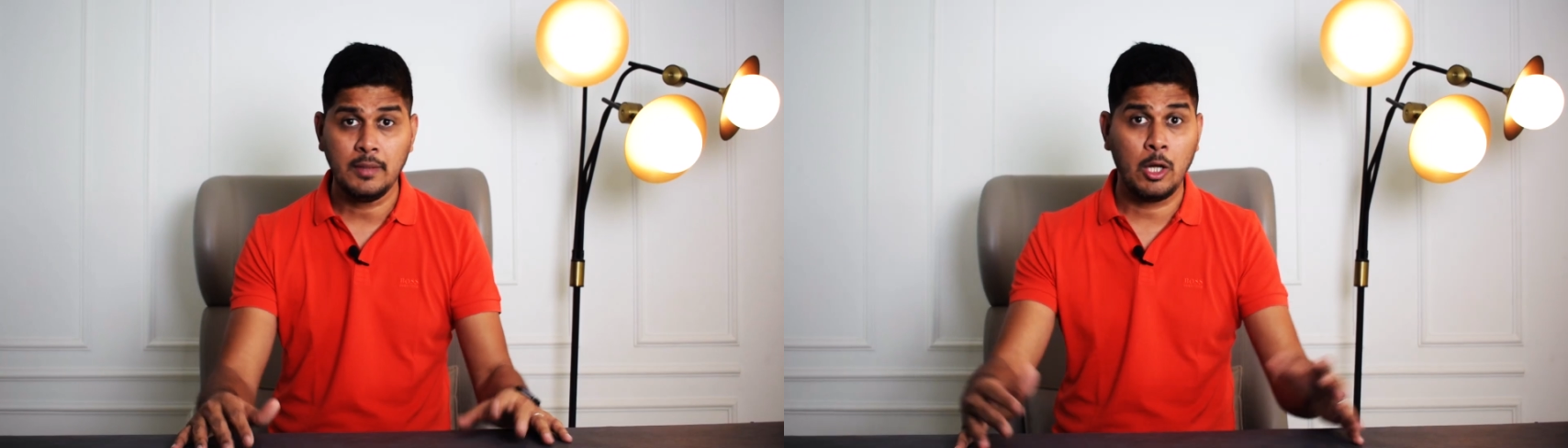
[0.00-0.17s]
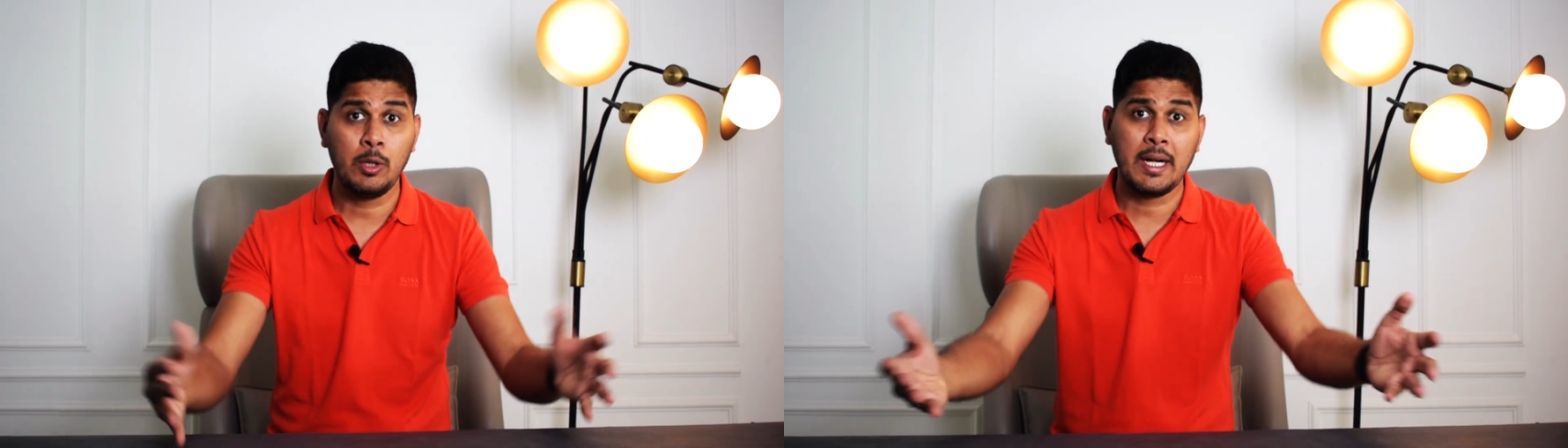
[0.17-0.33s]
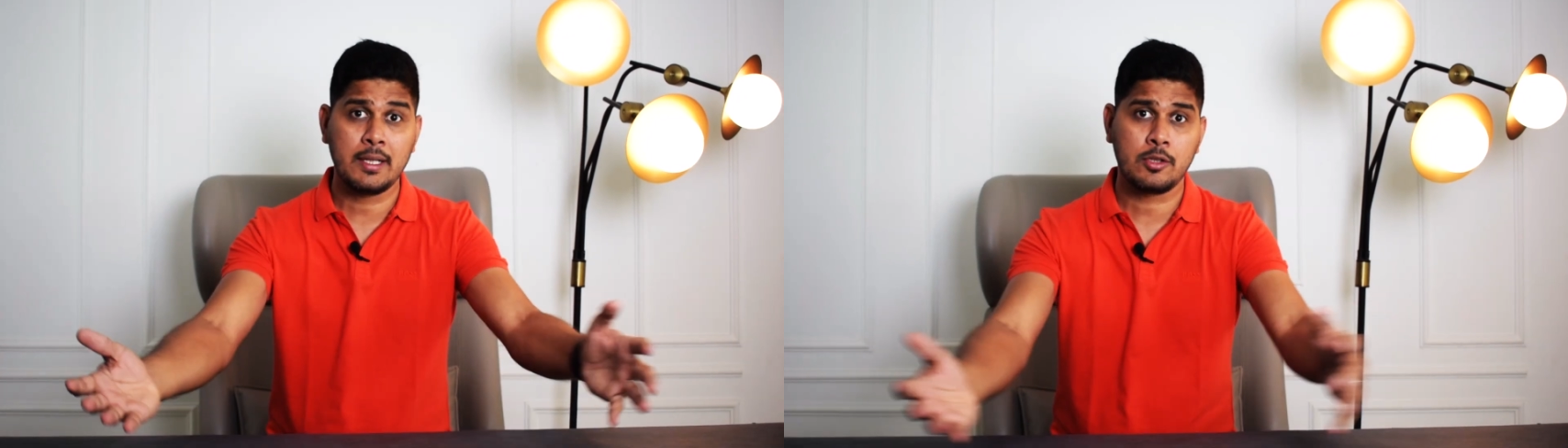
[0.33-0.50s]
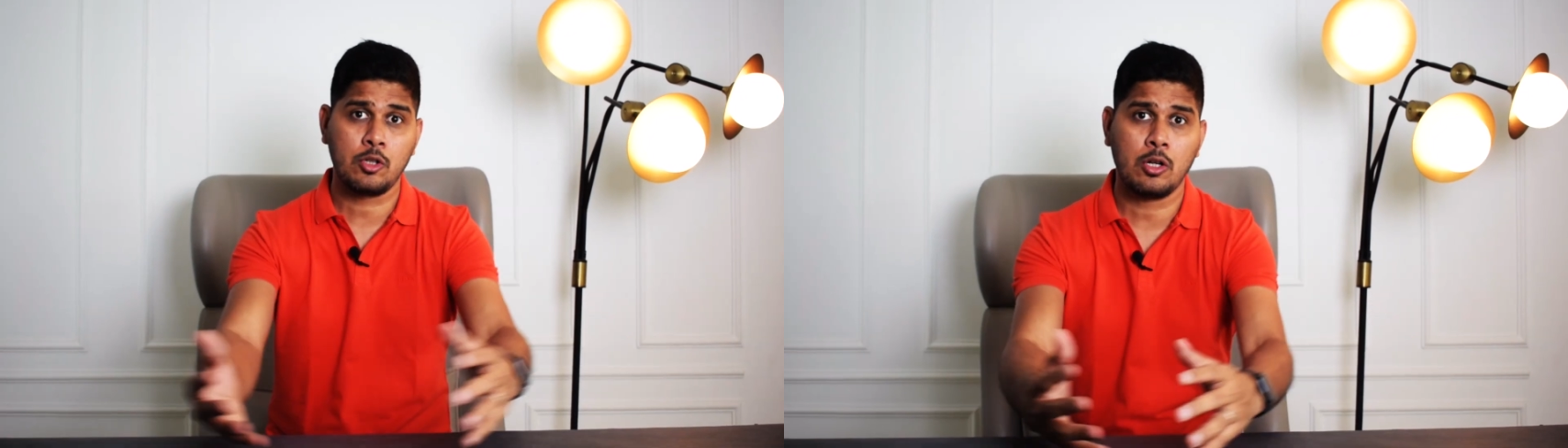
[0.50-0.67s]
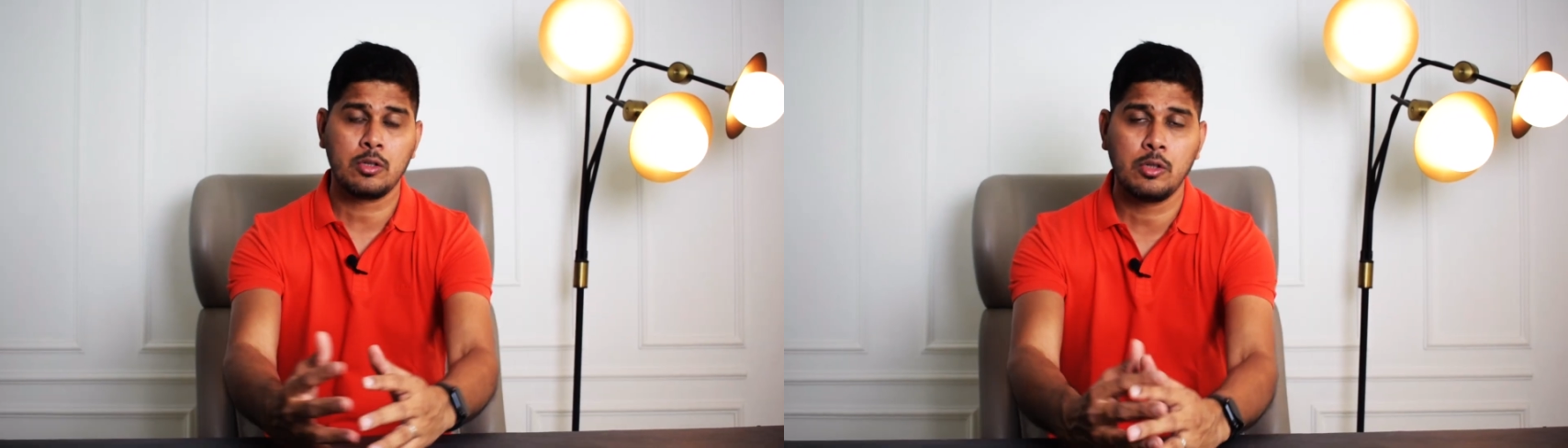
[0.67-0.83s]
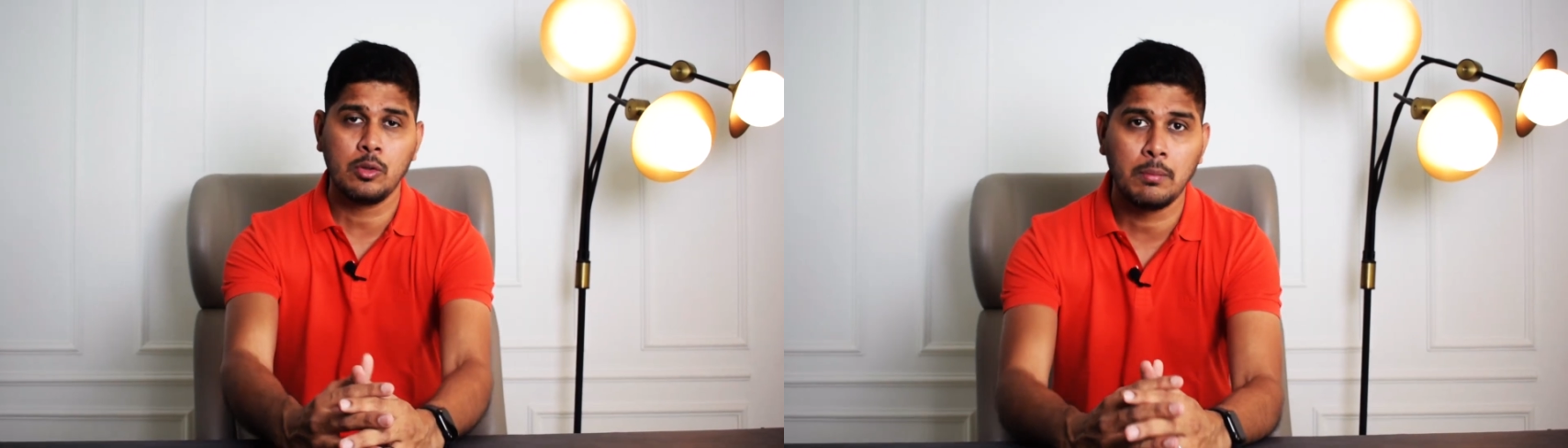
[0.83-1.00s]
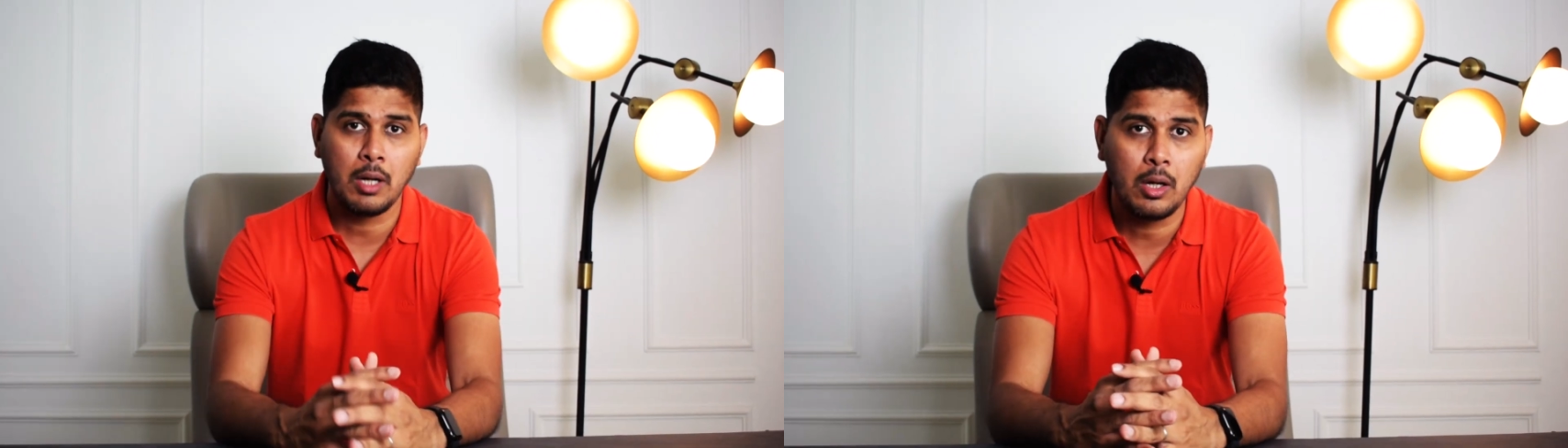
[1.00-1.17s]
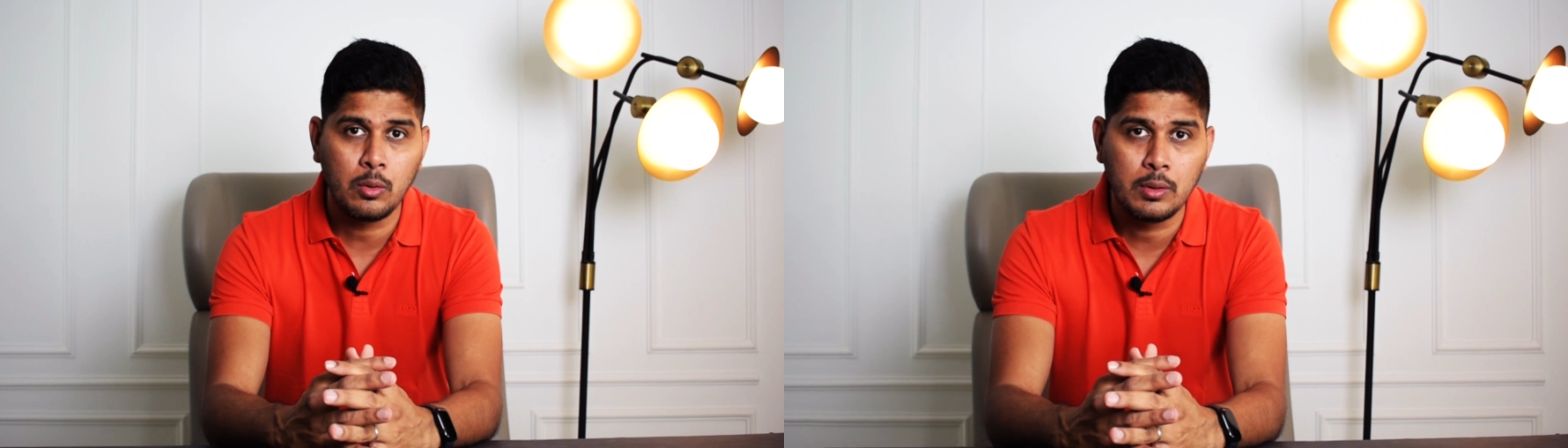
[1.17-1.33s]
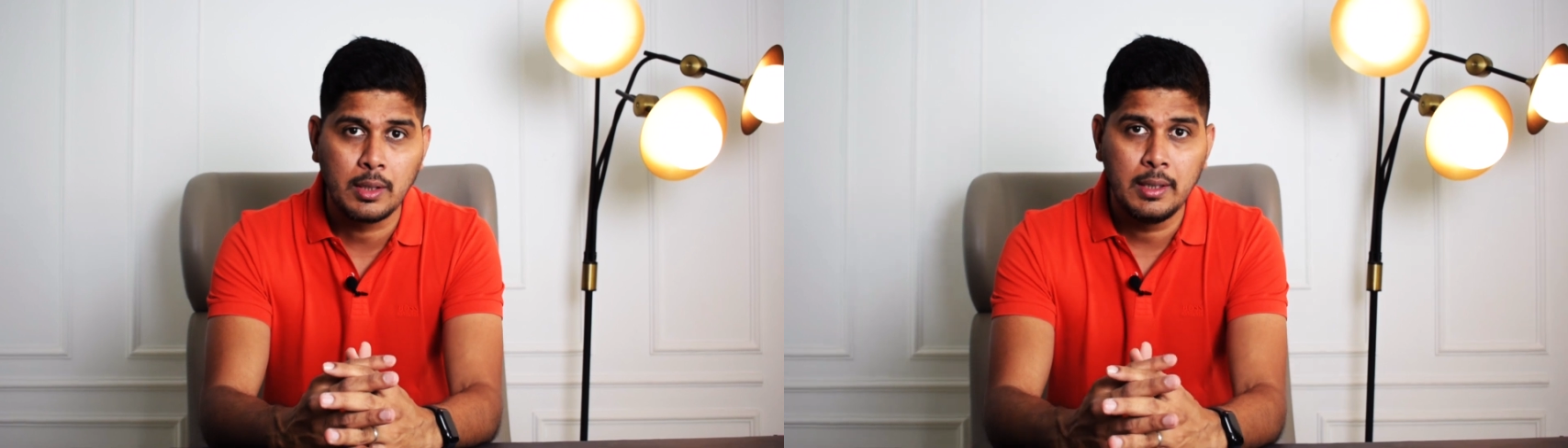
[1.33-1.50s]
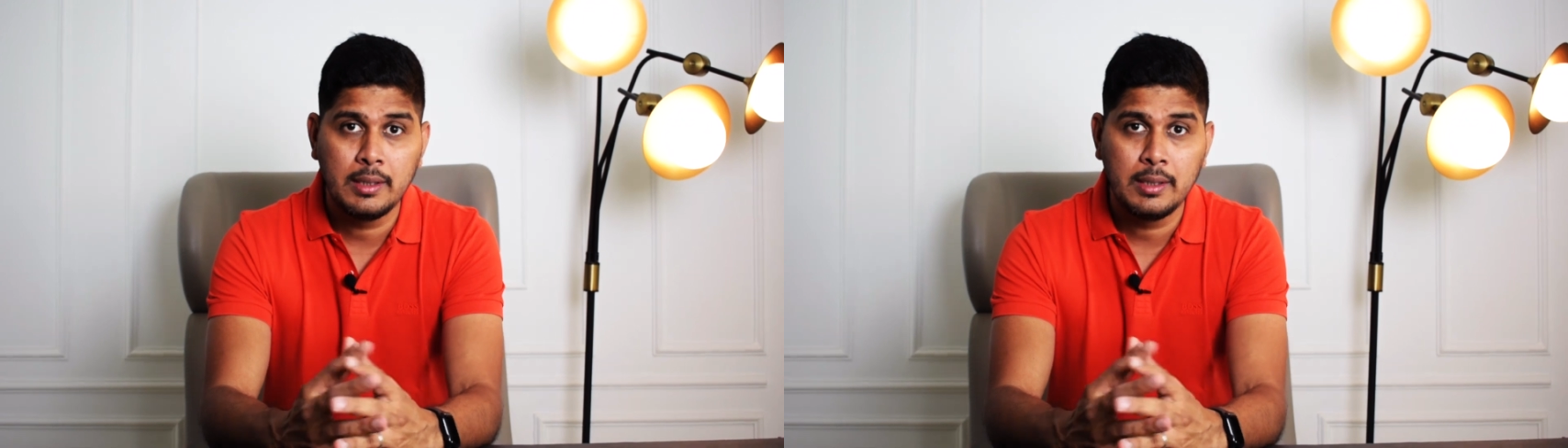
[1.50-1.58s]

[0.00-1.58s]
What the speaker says: Now let us talk to you about